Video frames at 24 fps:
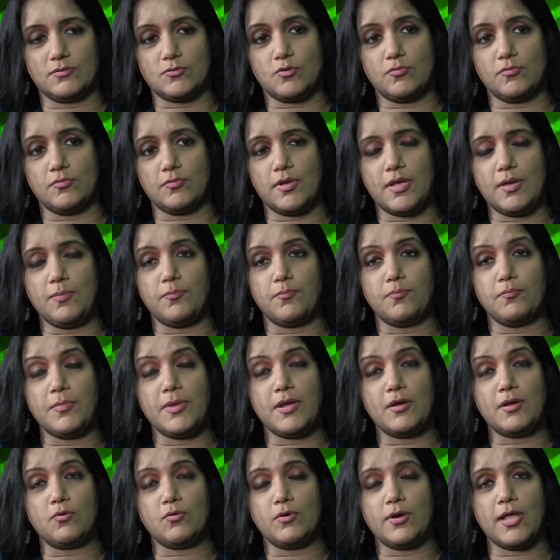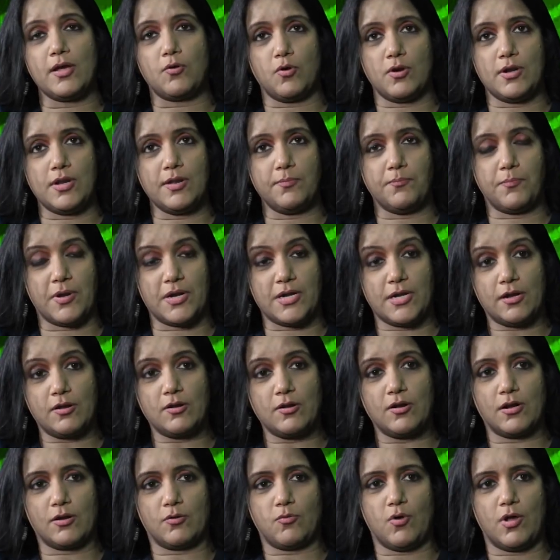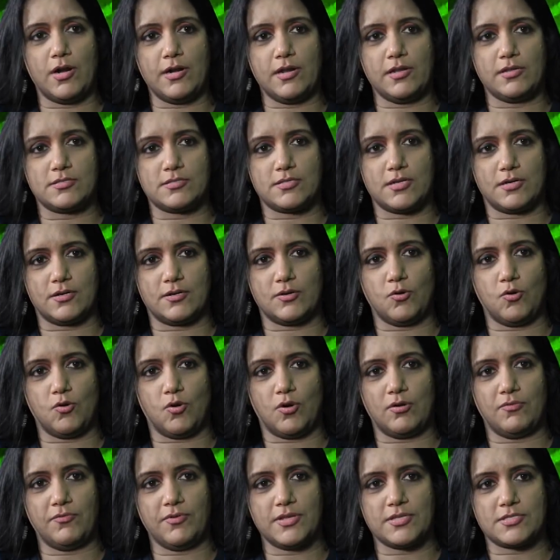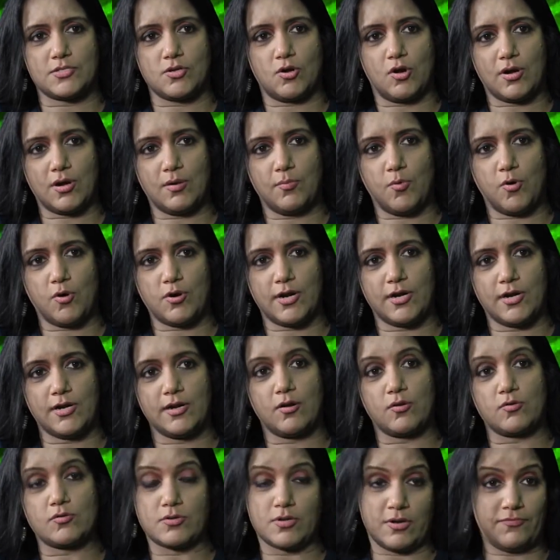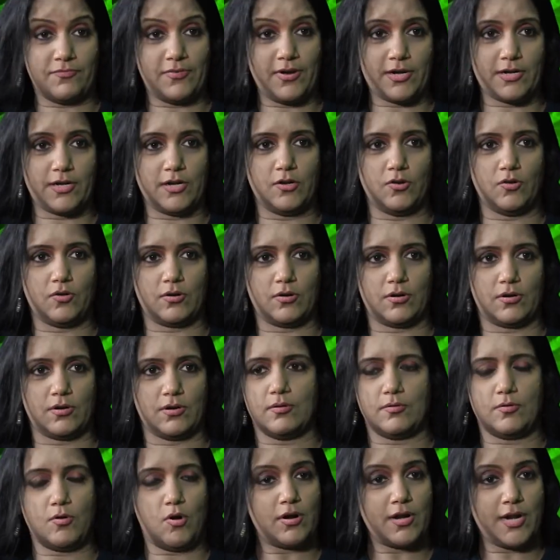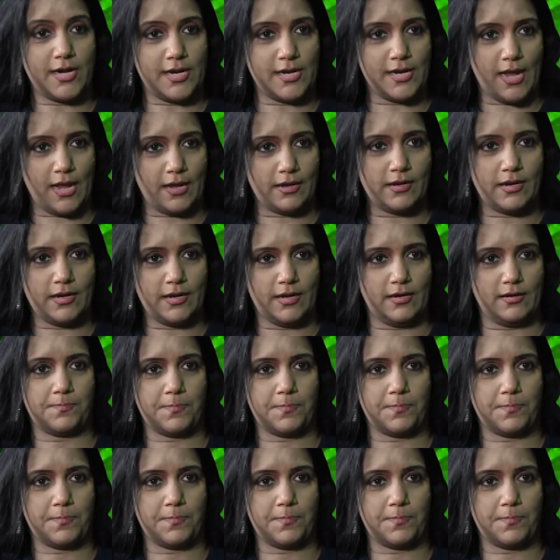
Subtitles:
So, meekunde konni particular qualities that you always talk about and also reflect in your not getting angry.